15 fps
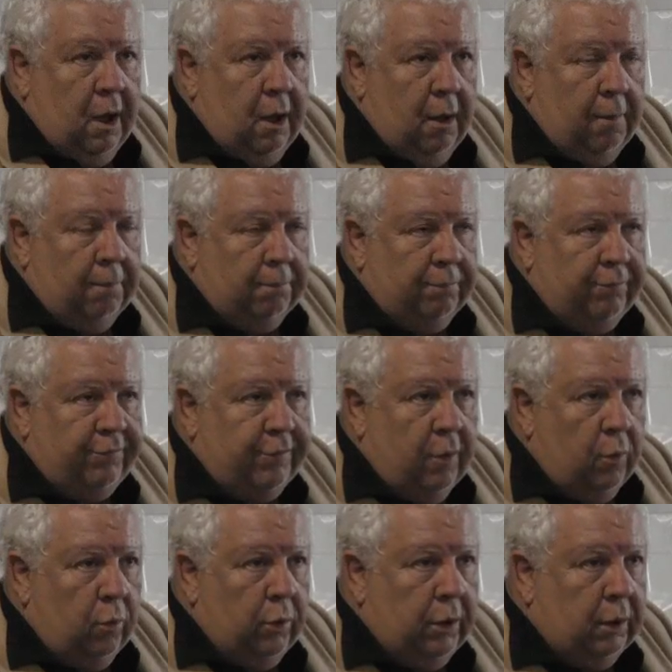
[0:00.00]
Um,
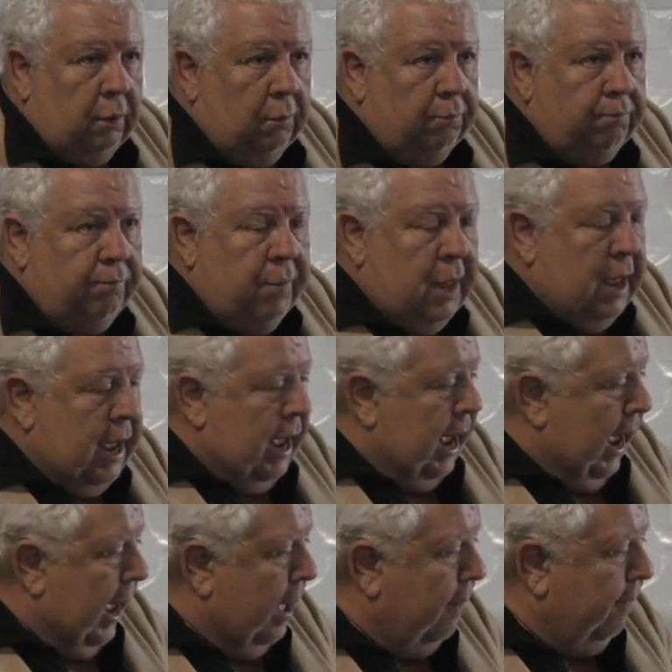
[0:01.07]
so it'll
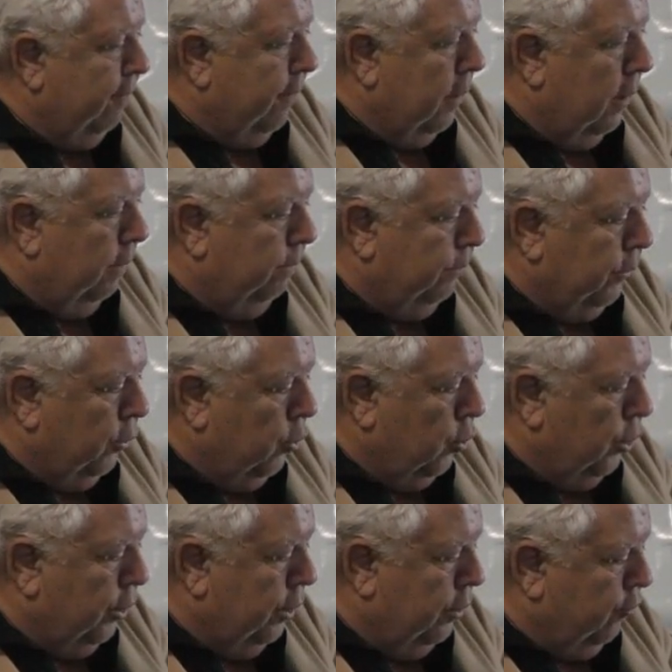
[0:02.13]
have um,
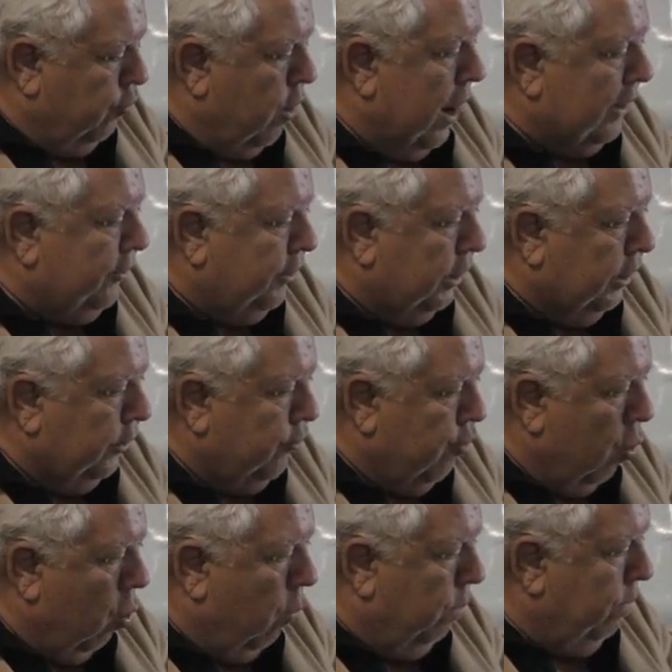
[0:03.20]
good traction
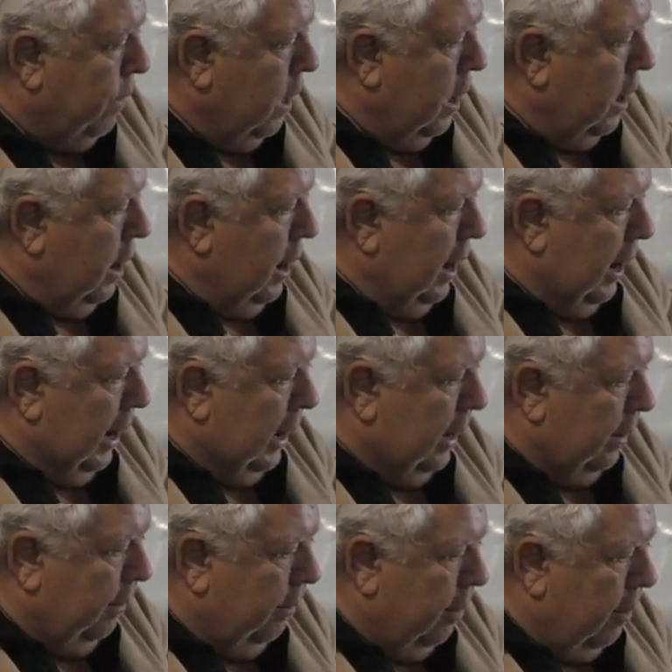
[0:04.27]
control
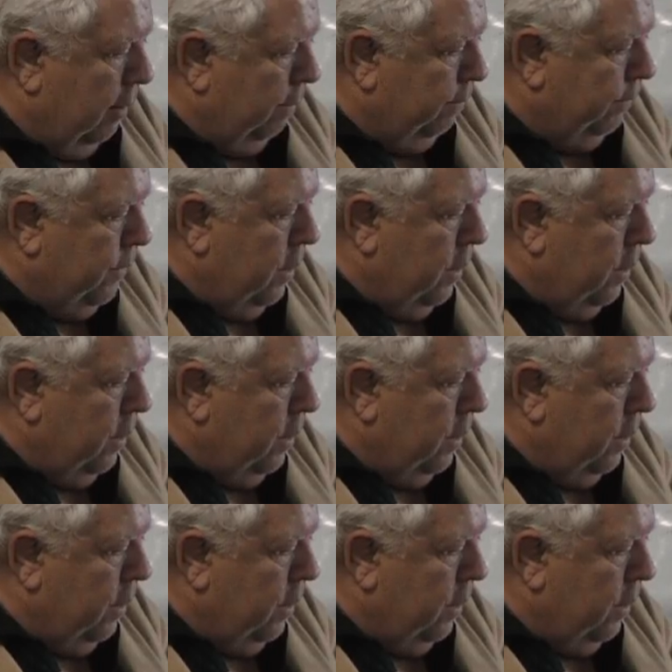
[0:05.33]
and um,